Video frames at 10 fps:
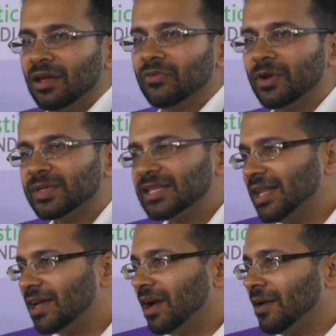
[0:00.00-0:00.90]
From
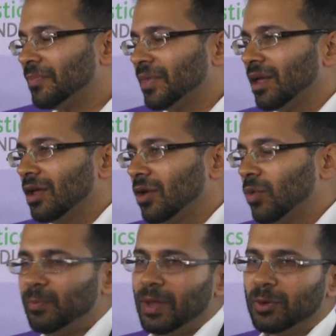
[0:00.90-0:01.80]
silica,
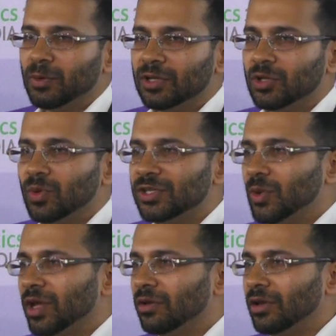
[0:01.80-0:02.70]
what people will do is you
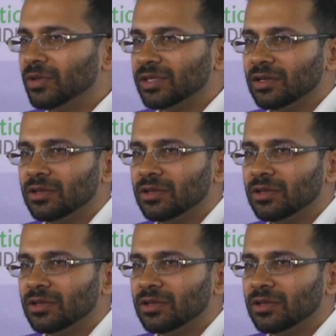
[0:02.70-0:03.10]
can reduce it